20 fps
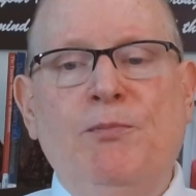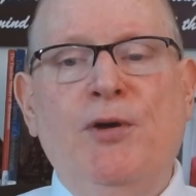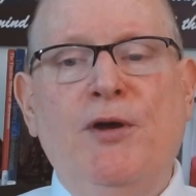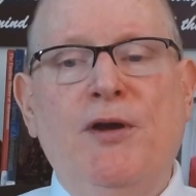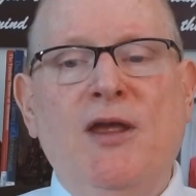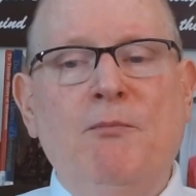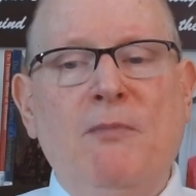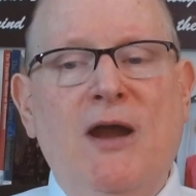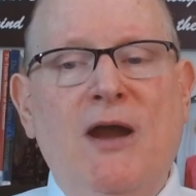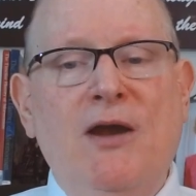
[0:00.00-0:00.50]
put
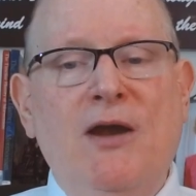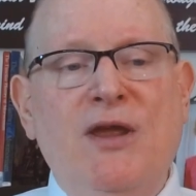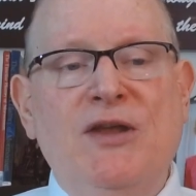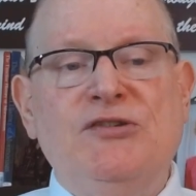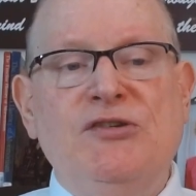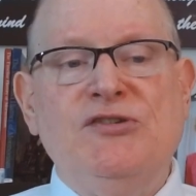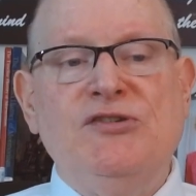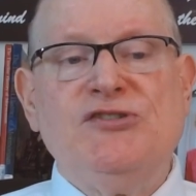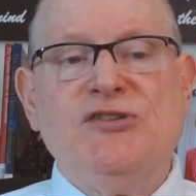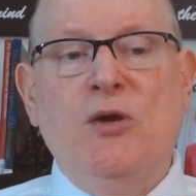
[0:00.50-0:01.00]
up by
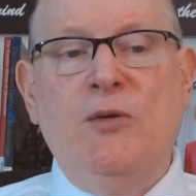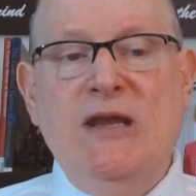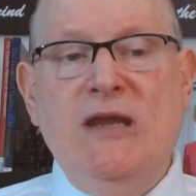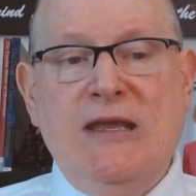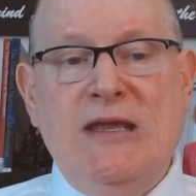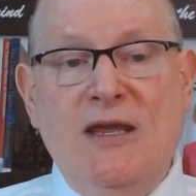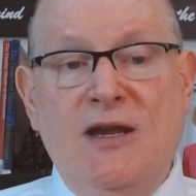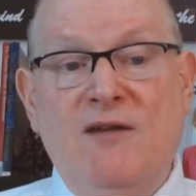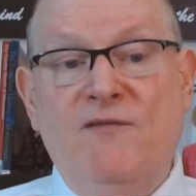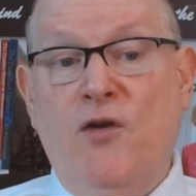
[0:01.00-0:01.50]
Richard so he
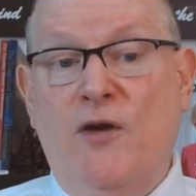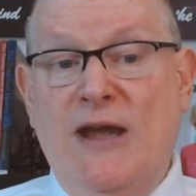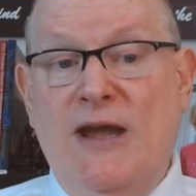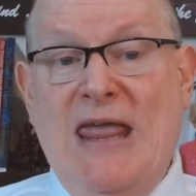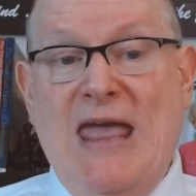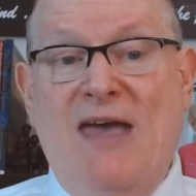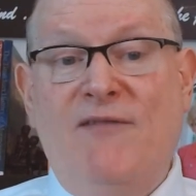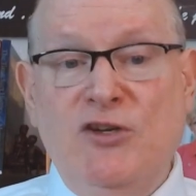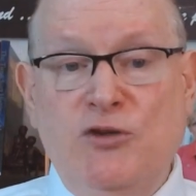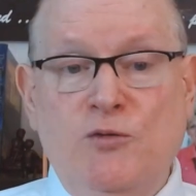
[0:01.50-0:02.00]
can avoid
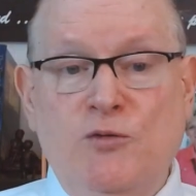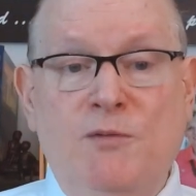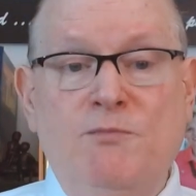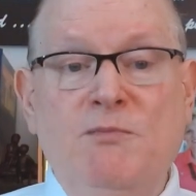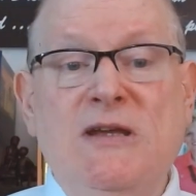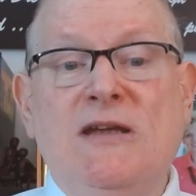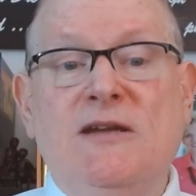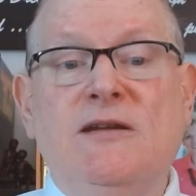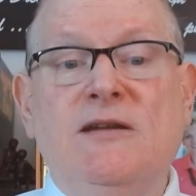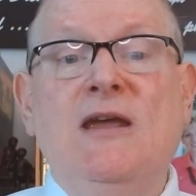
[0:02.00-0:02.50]
having to
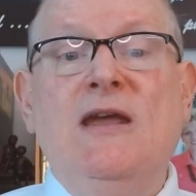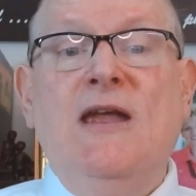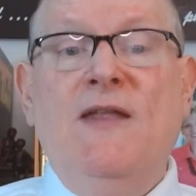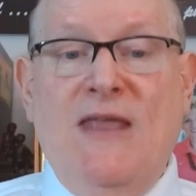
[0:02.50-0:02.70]
admit